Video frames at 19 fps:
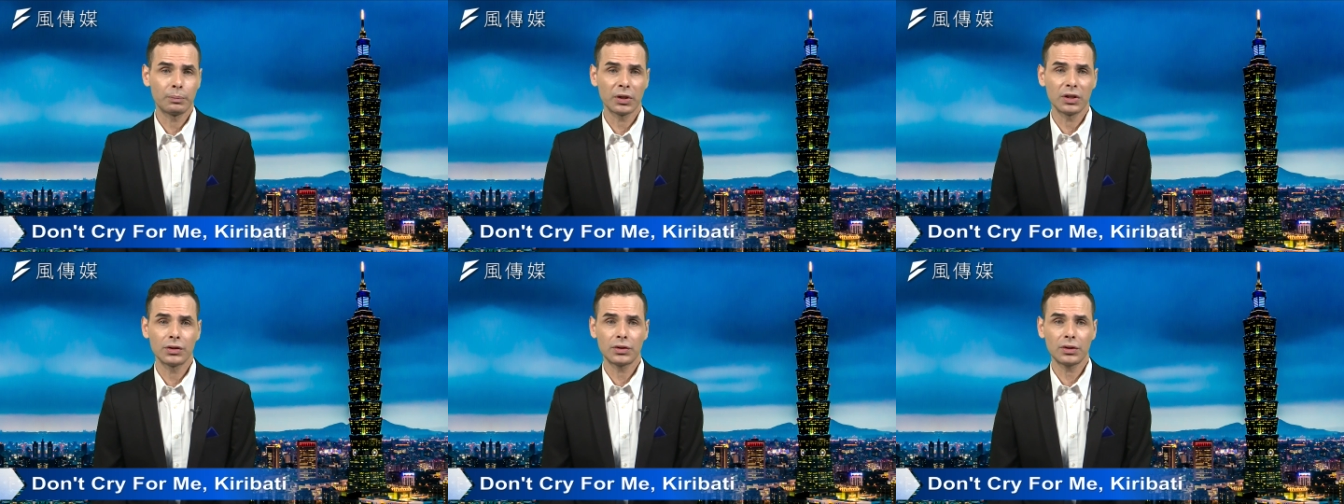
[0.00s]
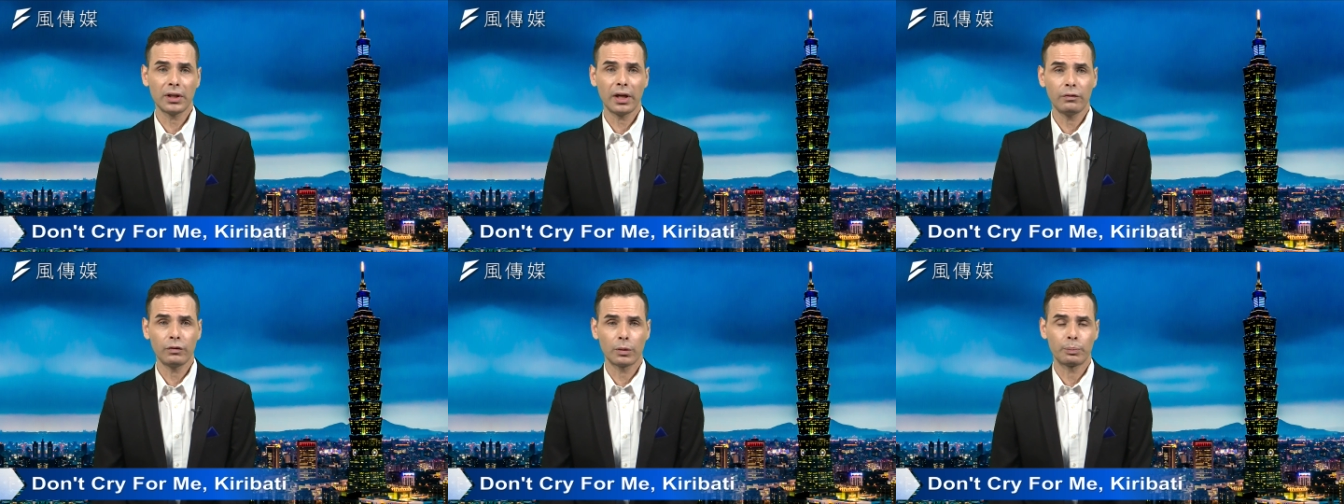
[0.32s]
but you
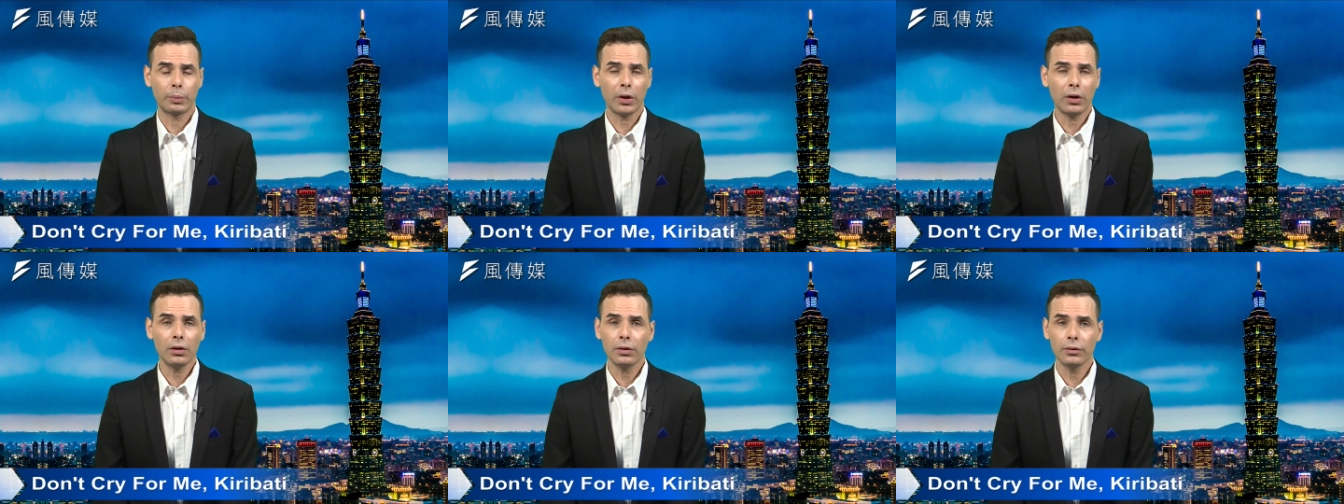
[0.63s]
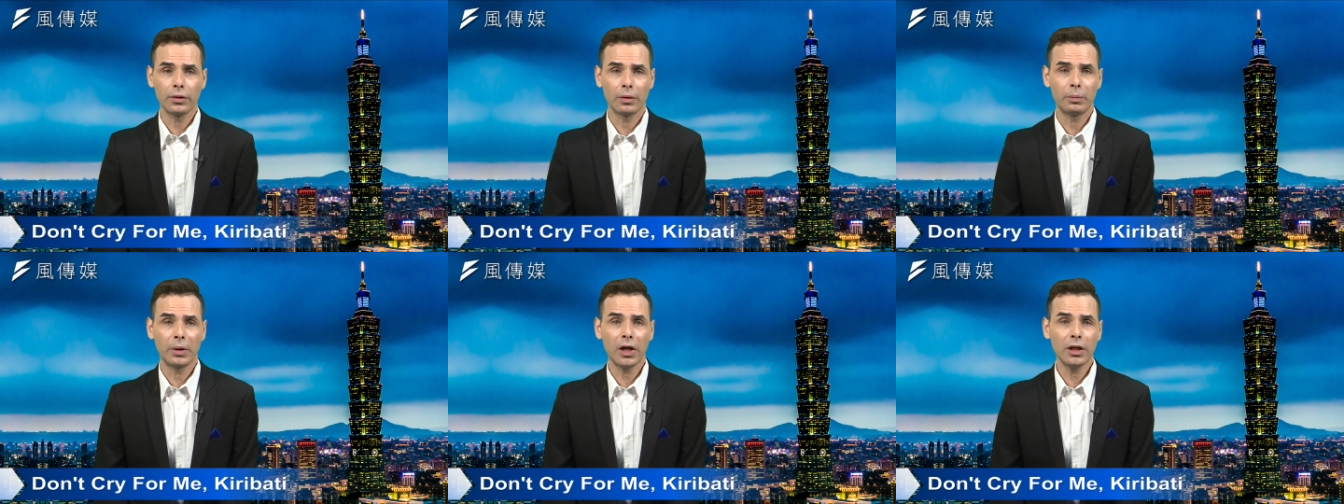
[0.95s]
still have to borrow
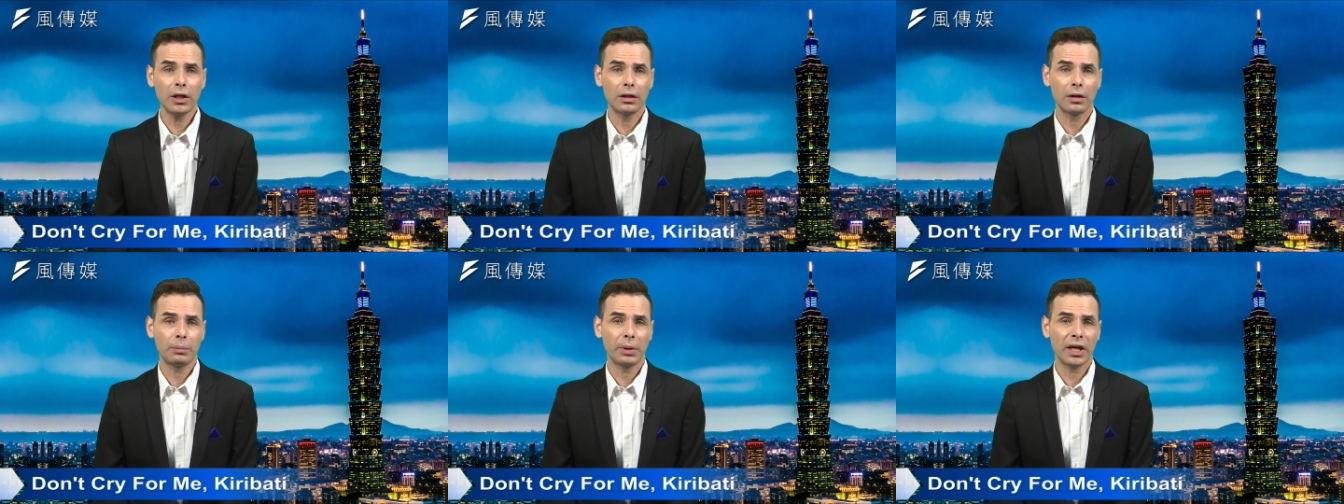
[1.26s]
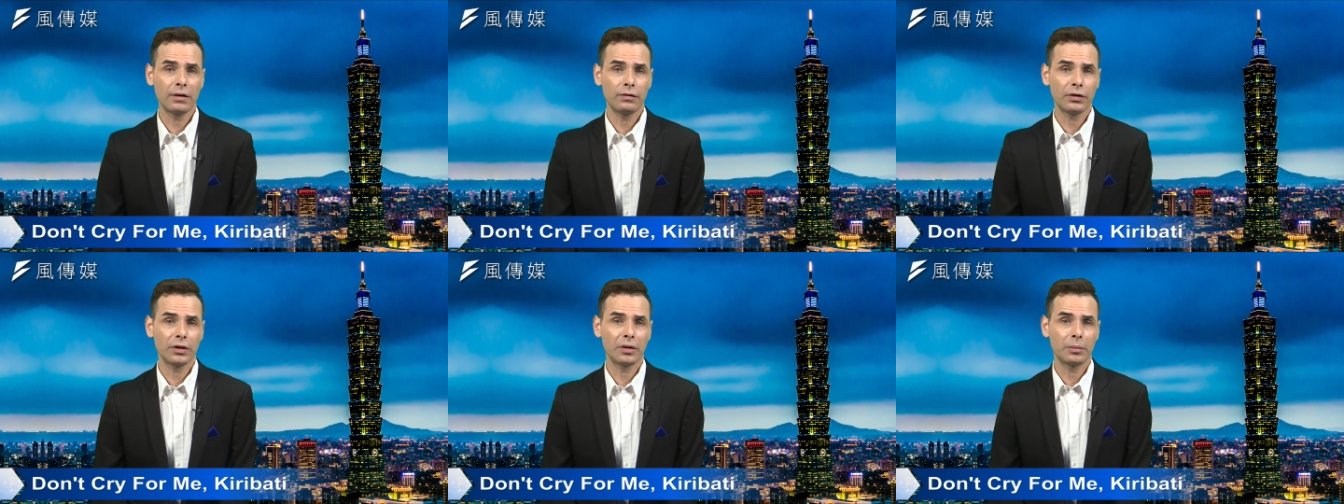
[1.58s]
the money to
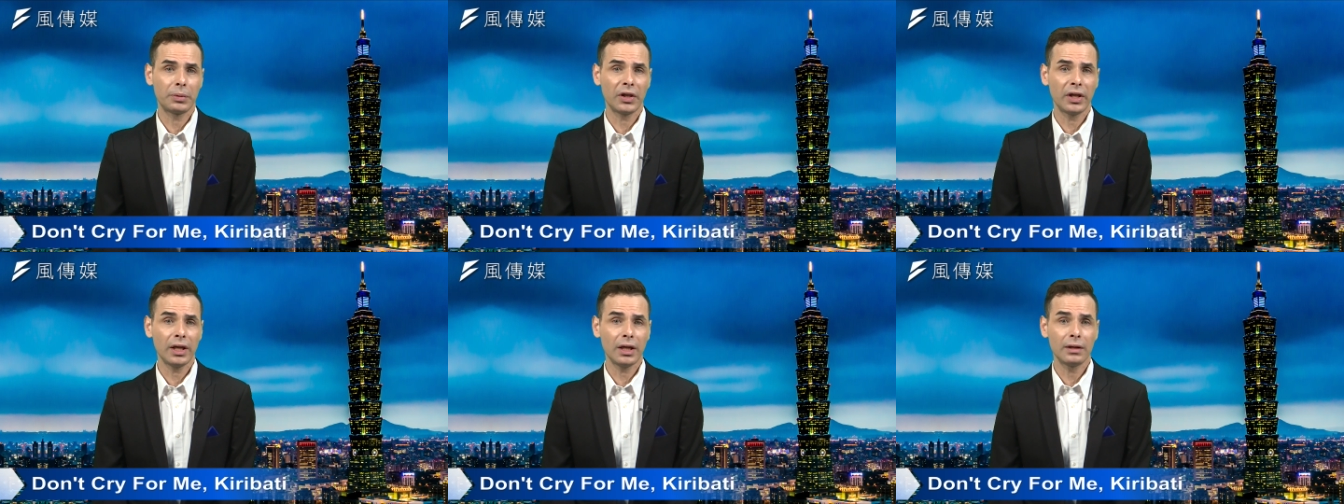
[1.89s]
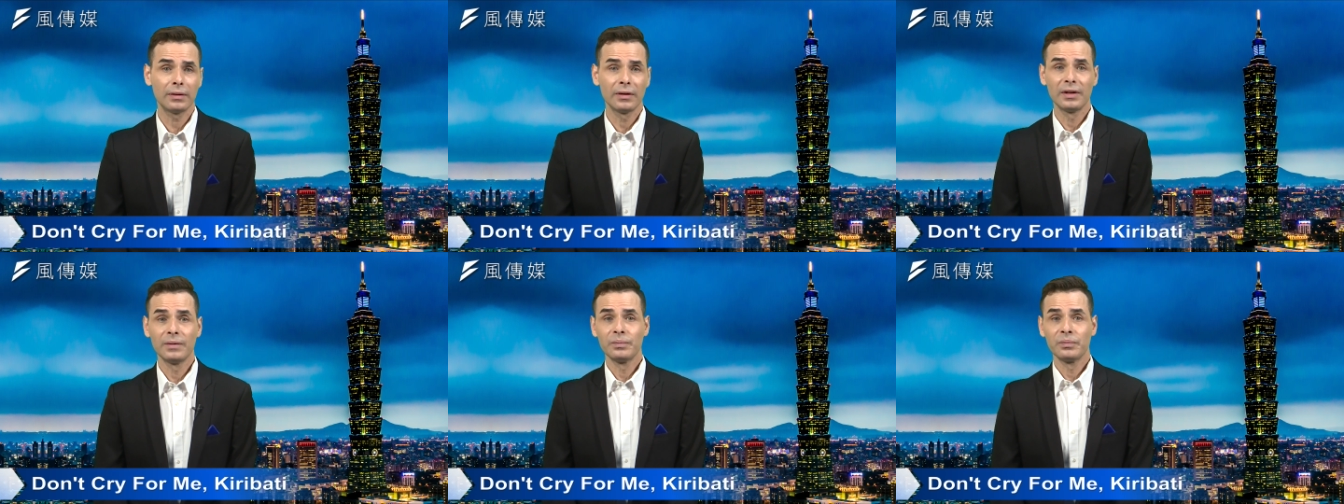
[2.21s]
pay for the plane.